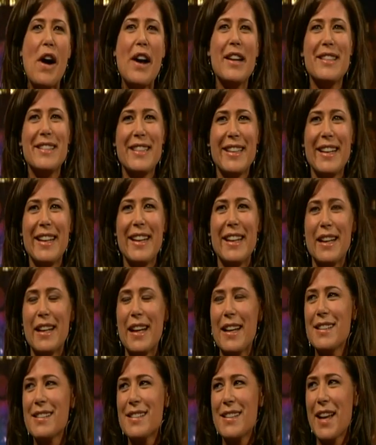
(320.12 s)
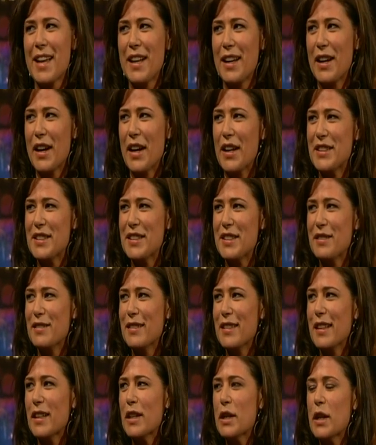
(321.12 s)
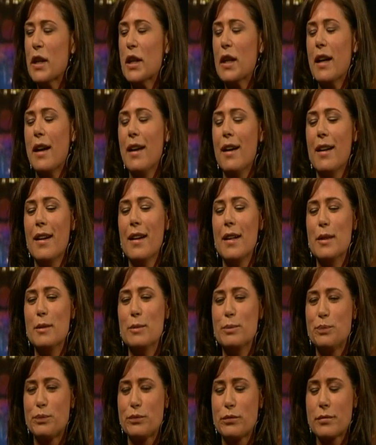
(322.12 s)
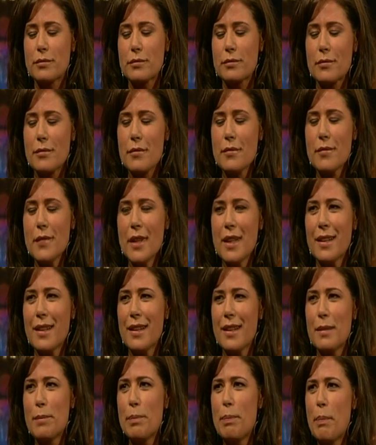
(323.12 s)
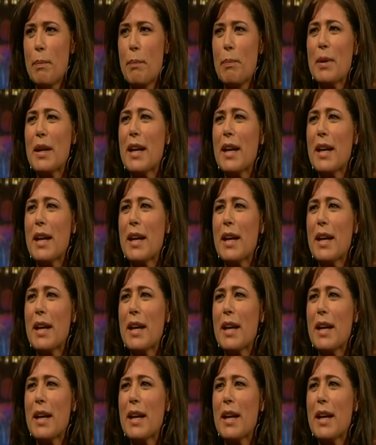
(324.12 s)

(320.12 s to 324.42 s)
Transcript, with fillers: I did it. I said it on T V. Um, You're the first American guest